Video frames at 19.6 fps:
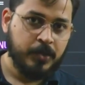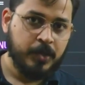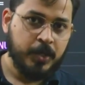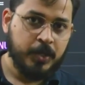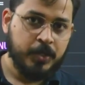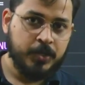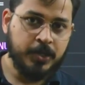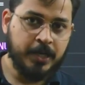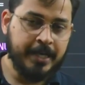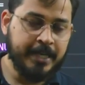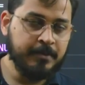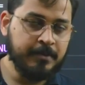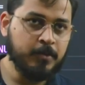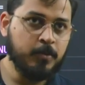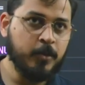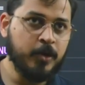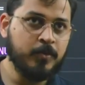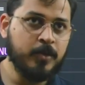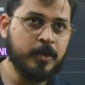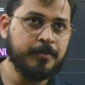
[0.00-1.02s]
You getting my
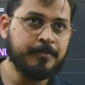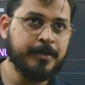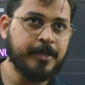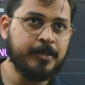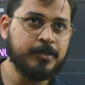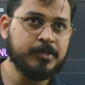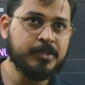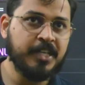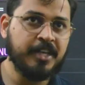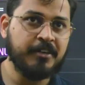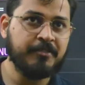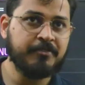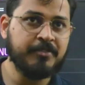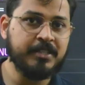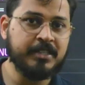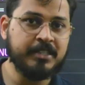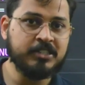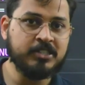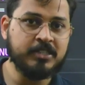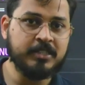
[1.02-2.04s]
point what I am trying to say? If we
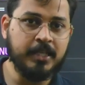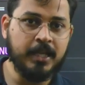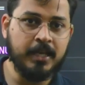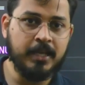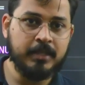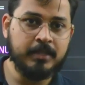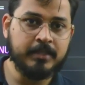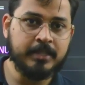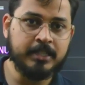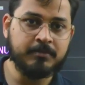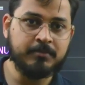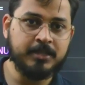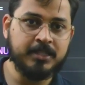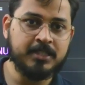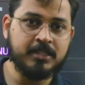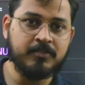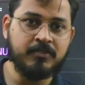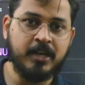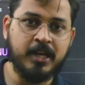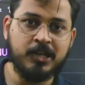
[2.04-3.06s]
reach null, that means the
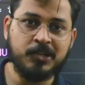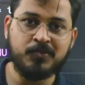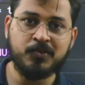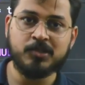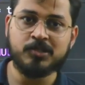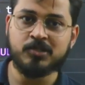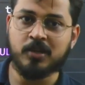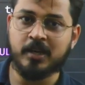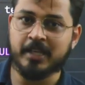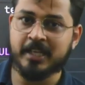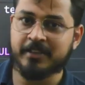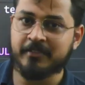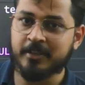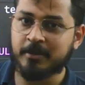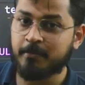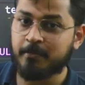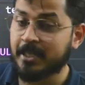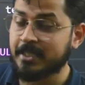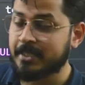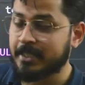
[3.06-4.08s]
value was not even
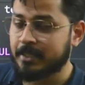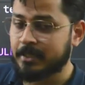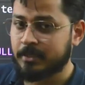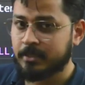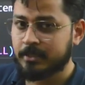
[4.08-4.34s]
present.